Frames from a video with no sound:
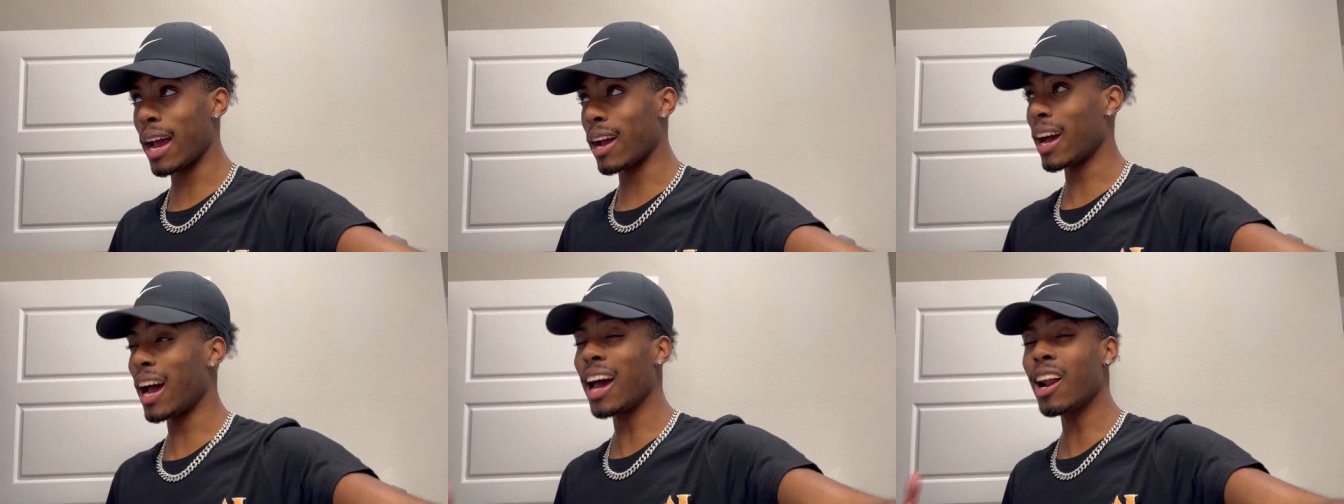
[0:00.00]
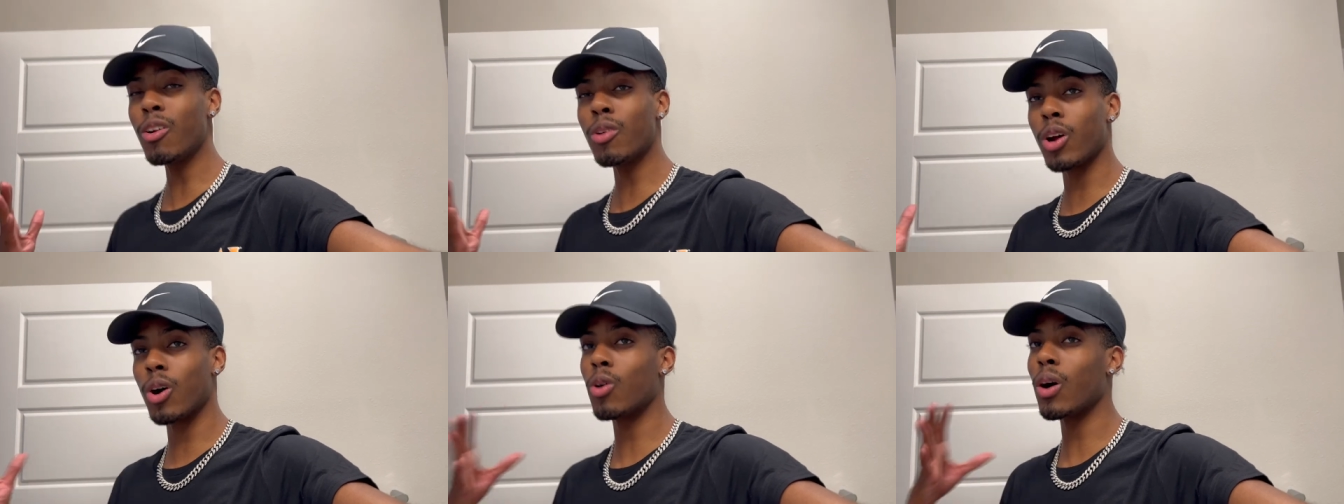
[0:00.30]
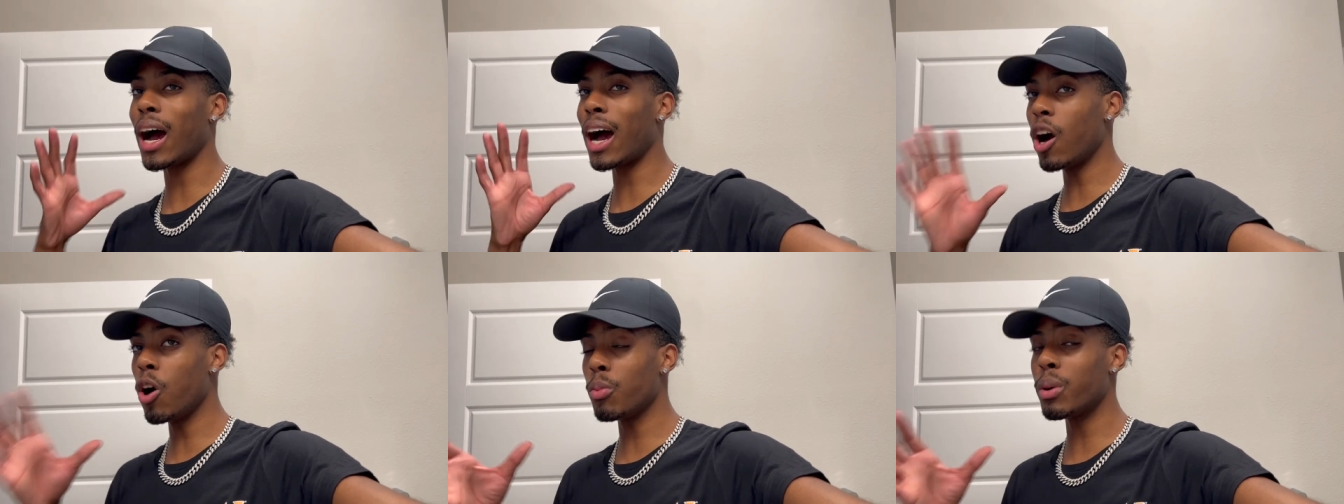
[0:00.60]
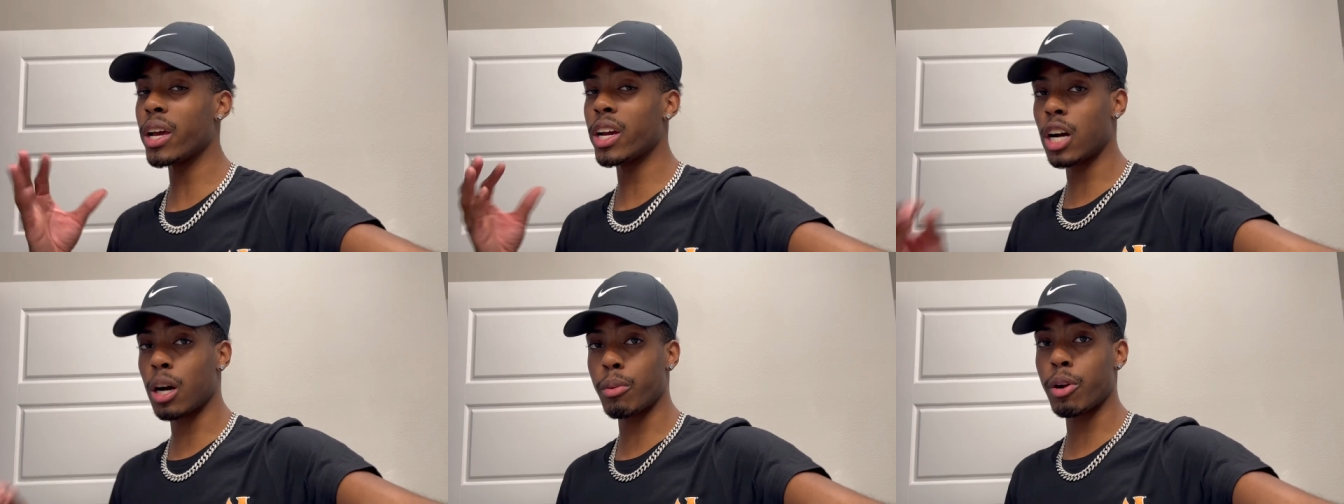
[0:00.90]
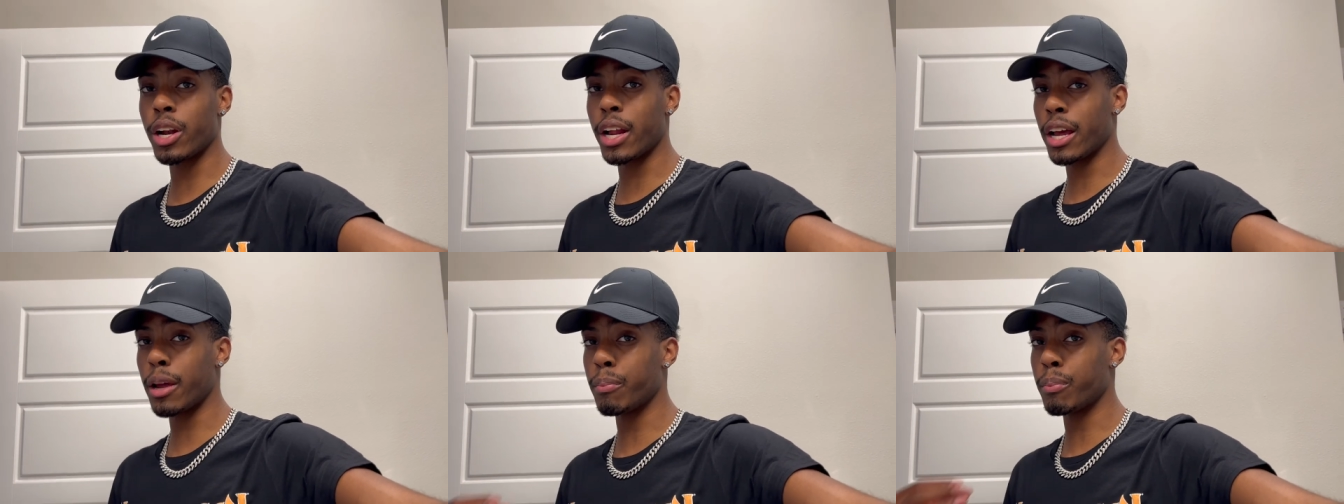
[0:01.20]
I don't know. I hope they come
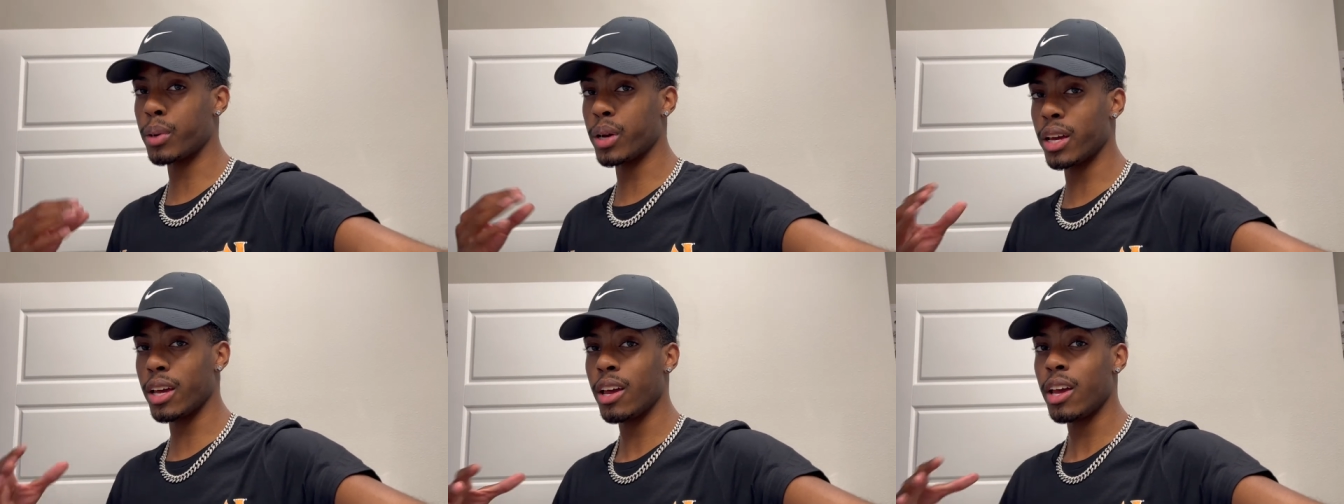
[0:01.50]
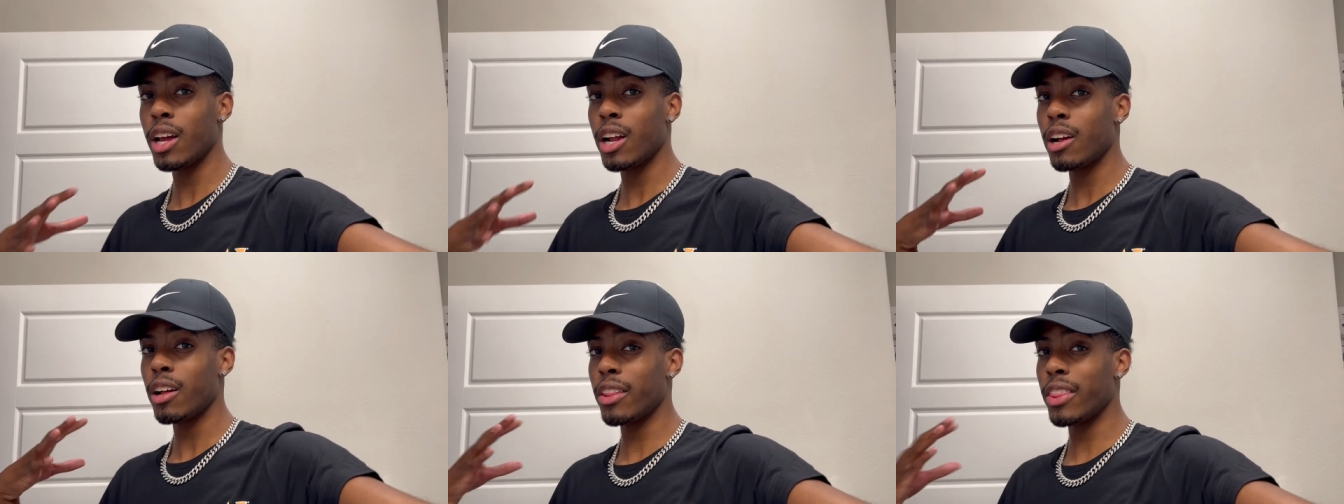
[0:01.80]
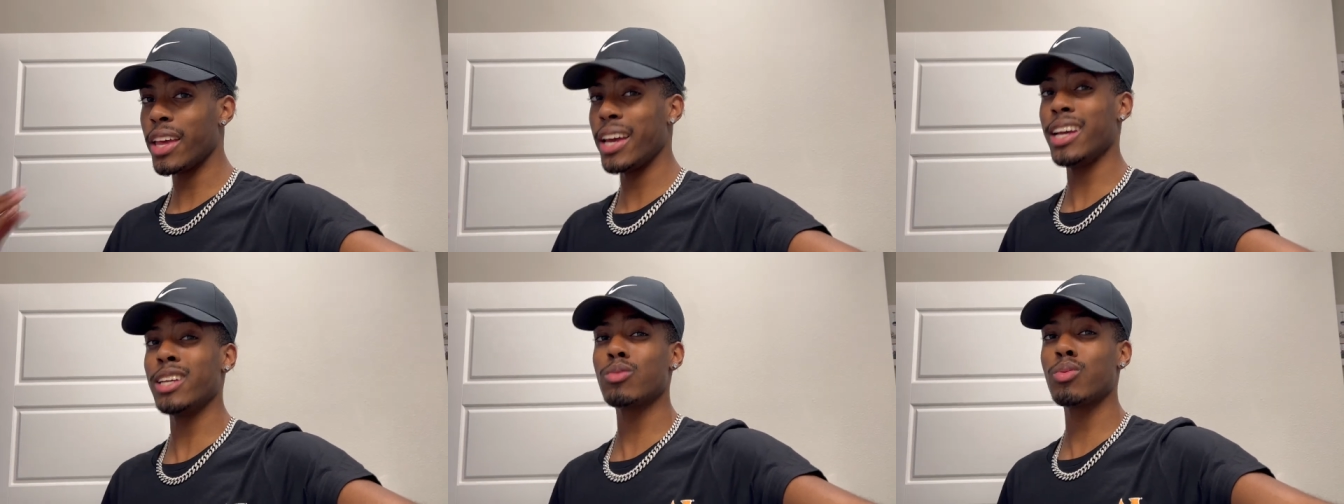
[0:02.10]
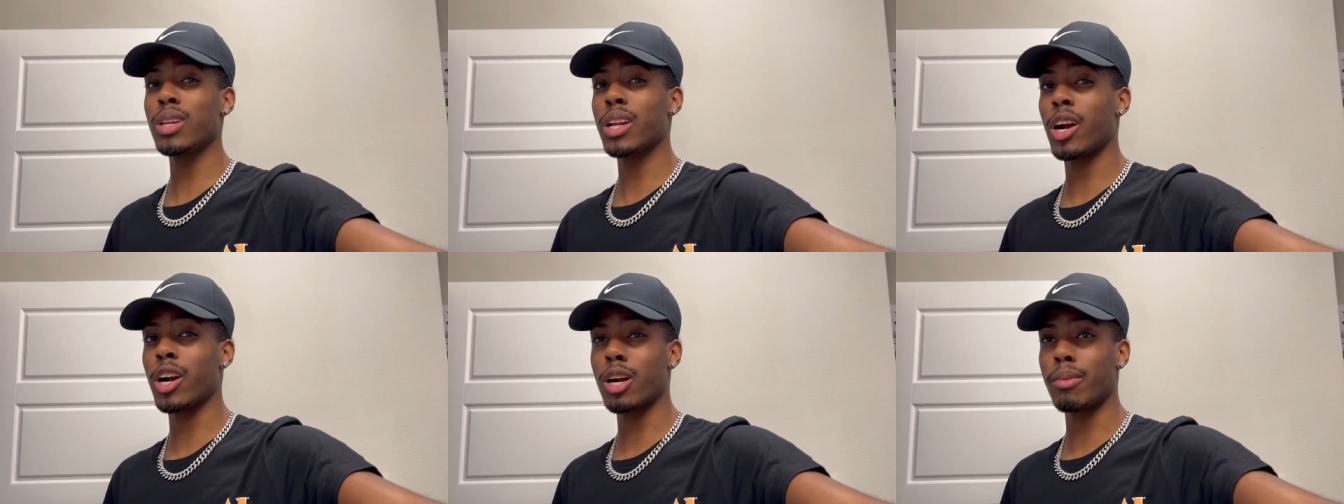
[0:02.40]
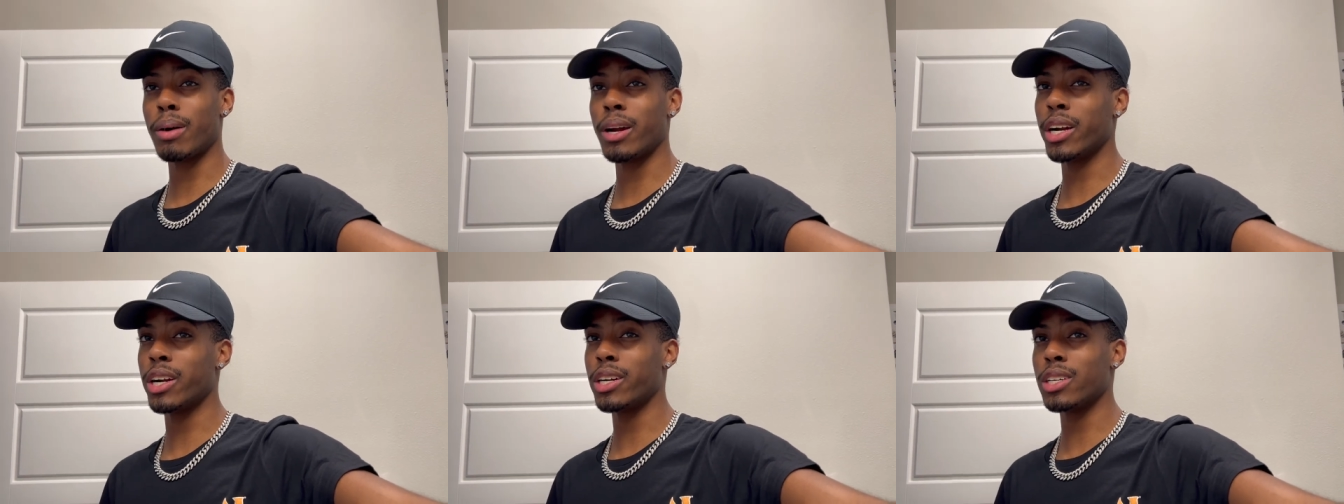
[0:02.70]
today, but it's really irking
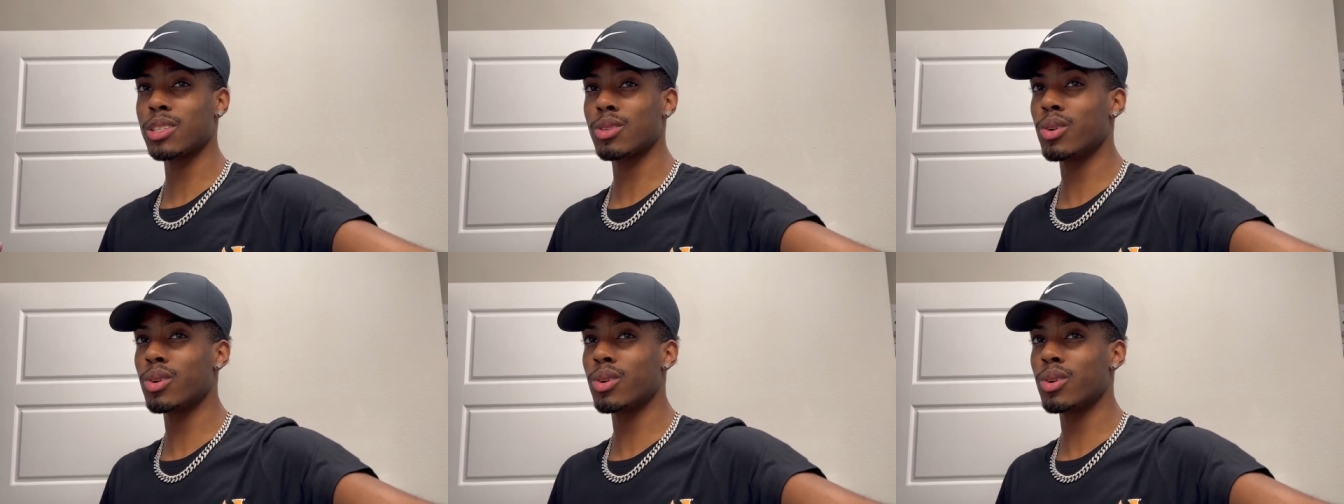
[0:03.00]
my nerves.